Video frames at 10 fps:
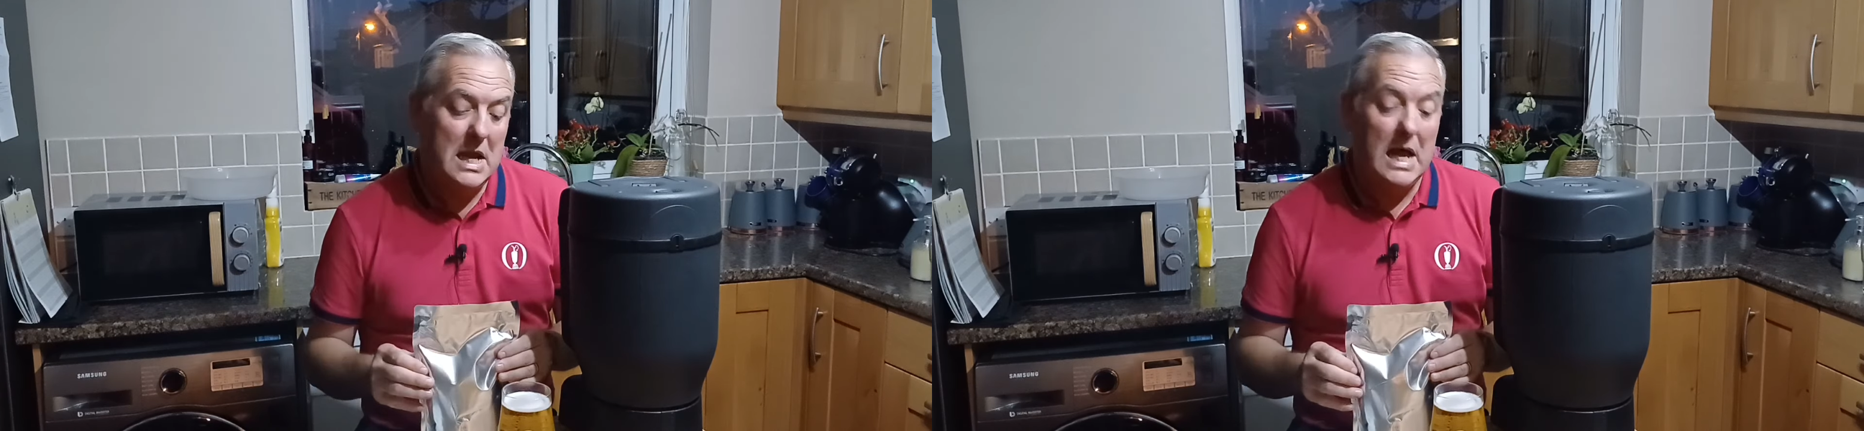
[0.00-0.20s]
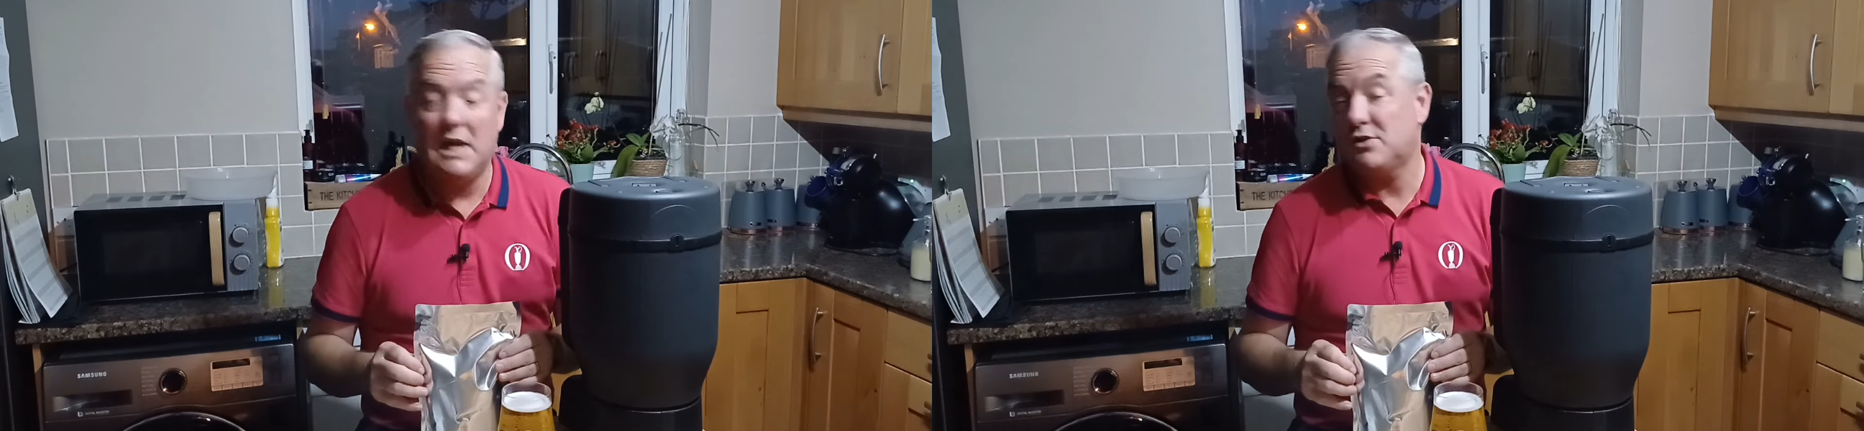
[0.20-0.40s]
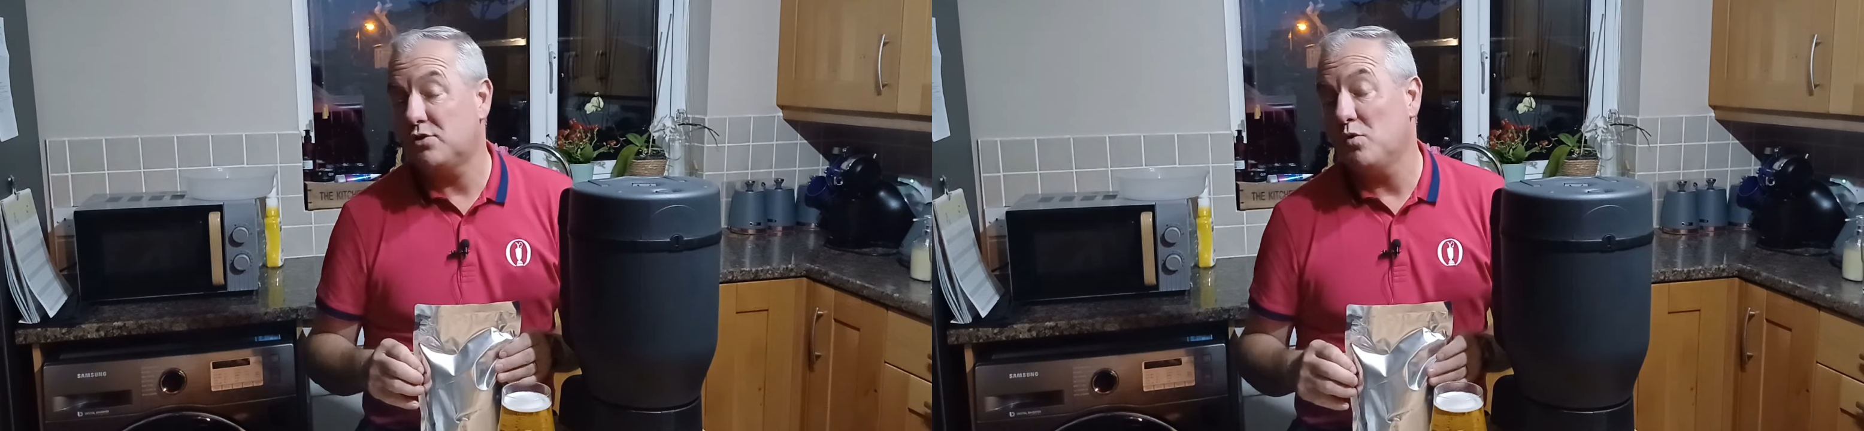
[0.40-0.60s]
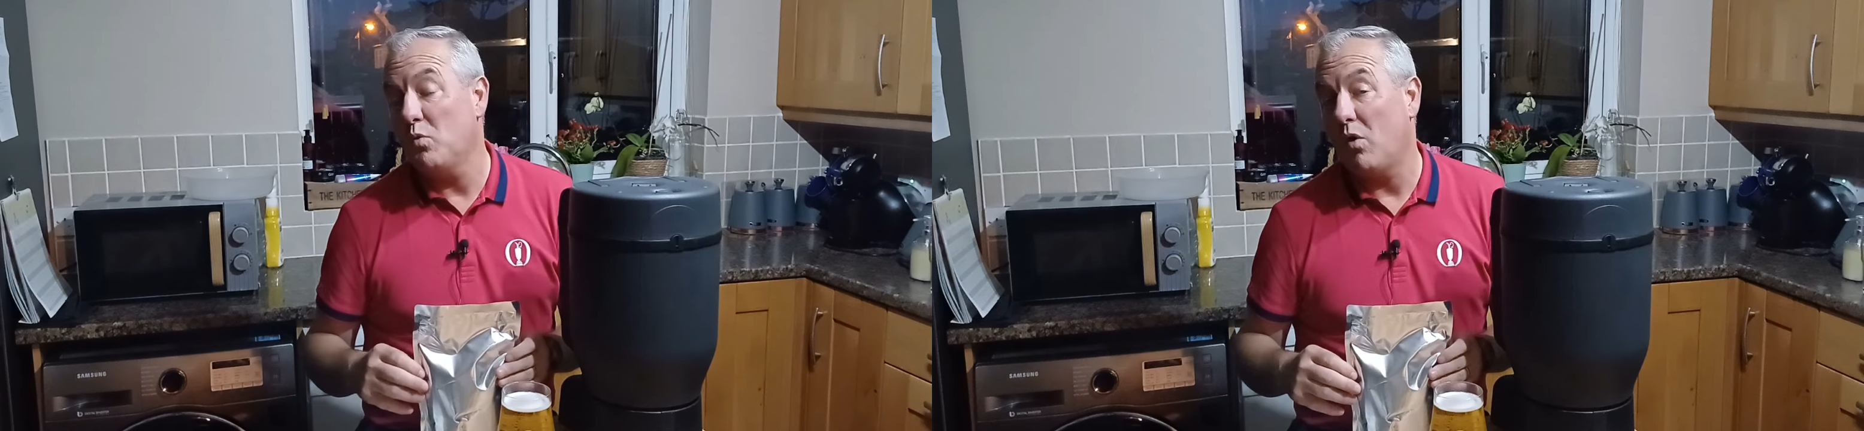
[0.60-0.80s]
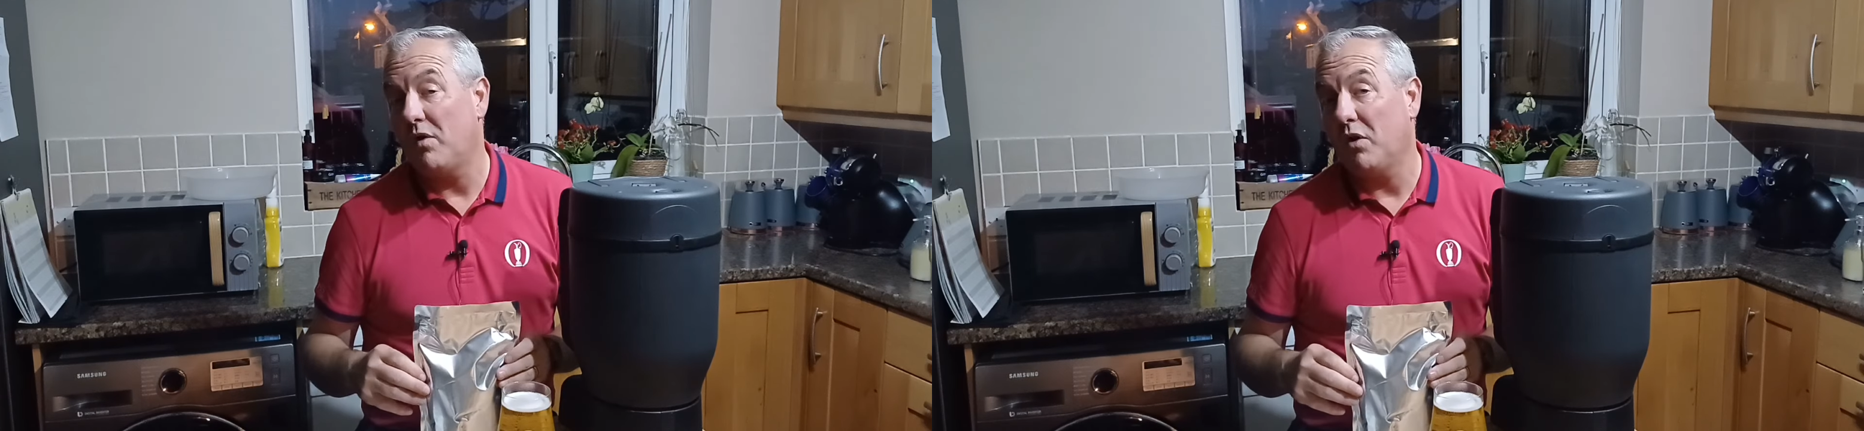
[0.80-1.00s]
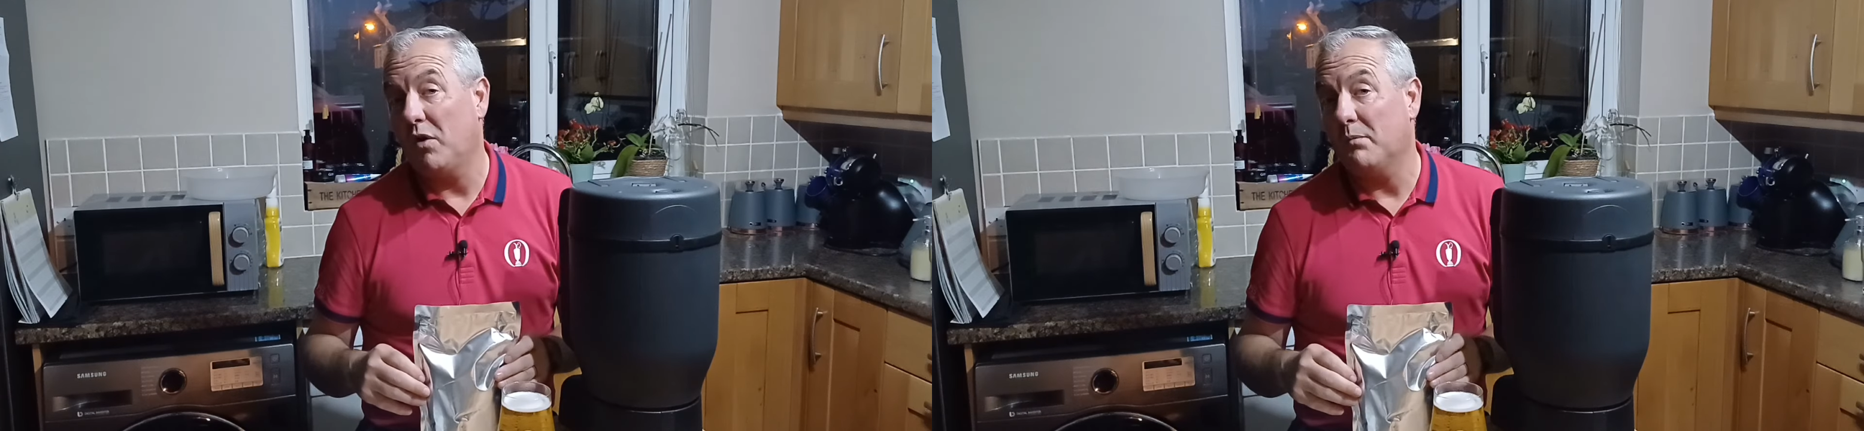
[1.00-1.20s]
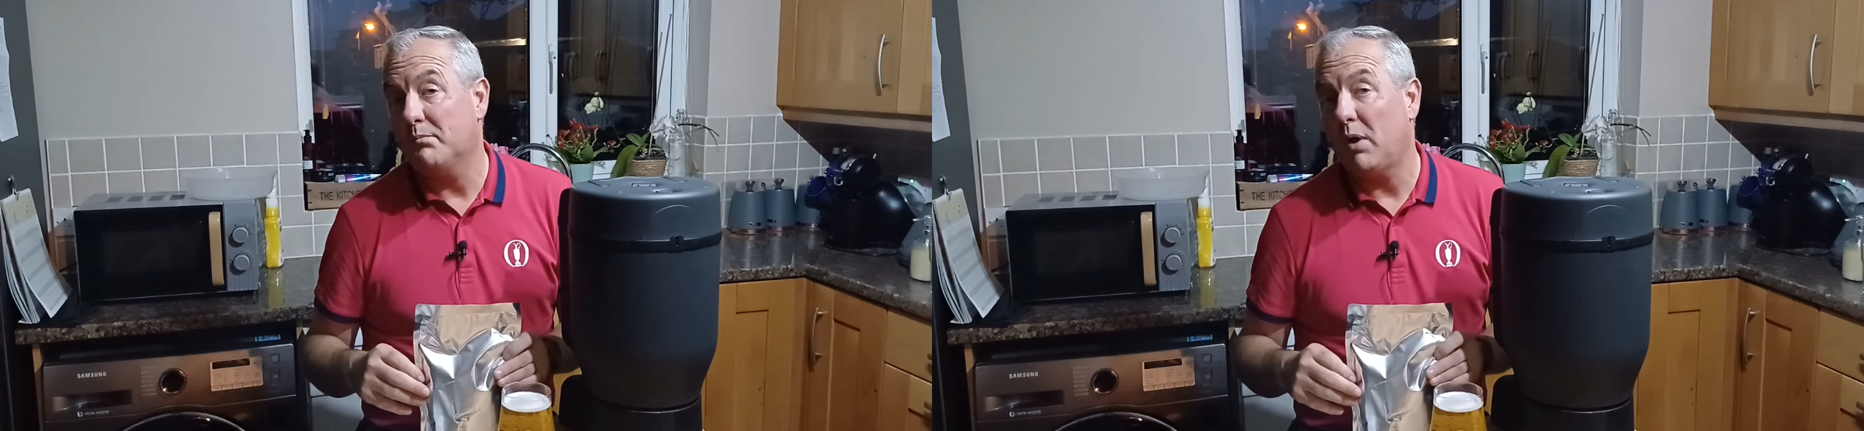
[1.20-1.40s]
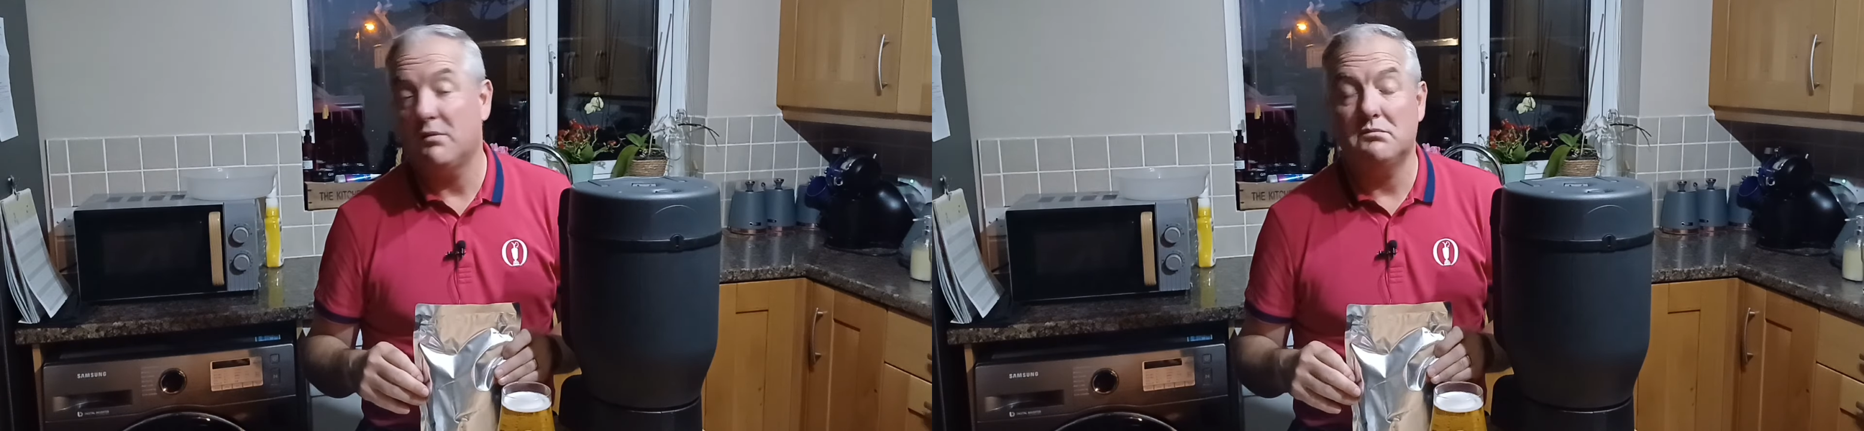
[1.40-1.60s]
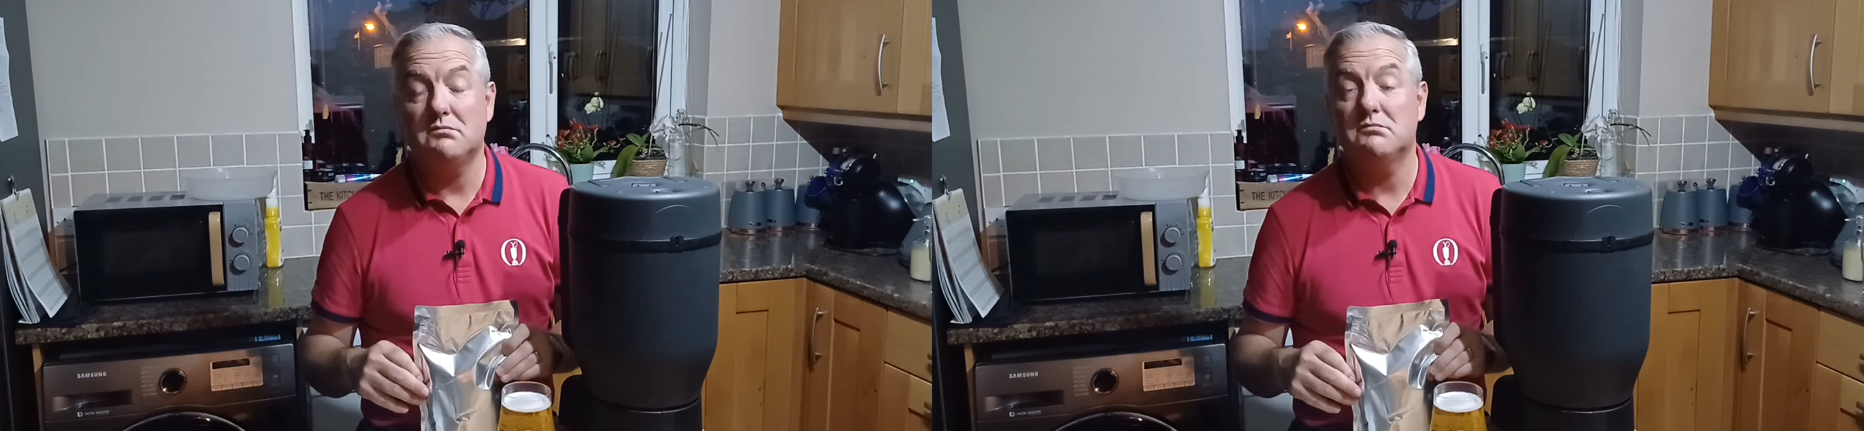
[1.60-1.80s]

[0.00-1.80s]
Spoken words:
as there's no warranty on it. But